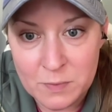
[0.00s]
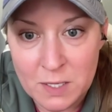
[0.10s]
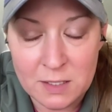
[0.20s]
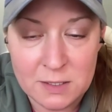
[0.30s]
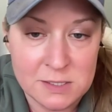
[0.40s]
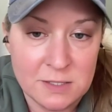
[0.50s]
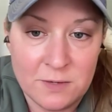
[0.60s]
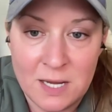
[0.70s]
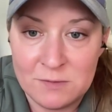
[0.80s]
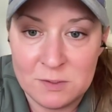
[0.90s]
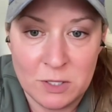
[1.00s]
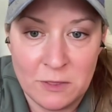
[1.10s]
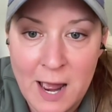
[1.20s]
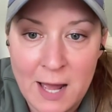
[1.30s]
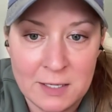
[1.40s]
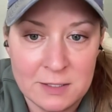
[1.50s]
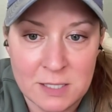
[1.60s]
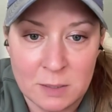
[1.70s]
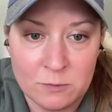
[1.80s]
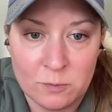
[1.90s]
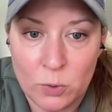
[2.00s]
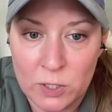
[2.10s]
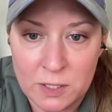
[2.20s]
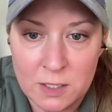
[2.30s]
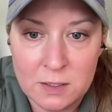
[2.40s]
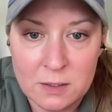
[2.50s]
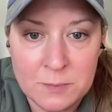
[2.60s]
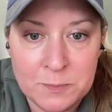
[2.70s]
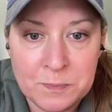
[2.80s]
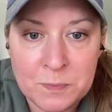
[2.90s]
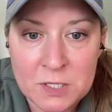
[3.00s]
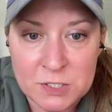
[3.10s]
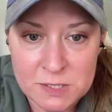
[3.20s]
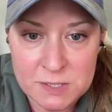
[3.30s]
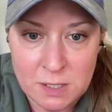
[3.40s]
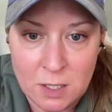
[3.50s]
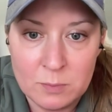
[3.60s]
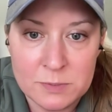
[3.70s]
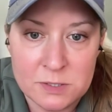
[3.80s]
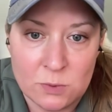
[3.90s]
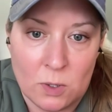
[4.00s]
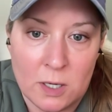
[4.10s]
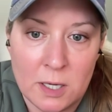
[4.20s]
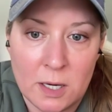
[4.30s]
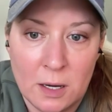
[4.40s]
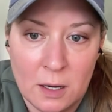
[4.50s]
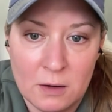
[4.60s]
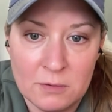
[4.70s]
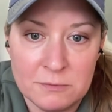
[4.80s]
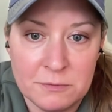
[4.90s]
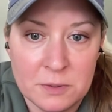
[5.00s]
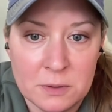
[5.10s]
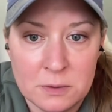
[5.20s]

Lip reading: And it doesn't even have to be that type of breathing, just some sort of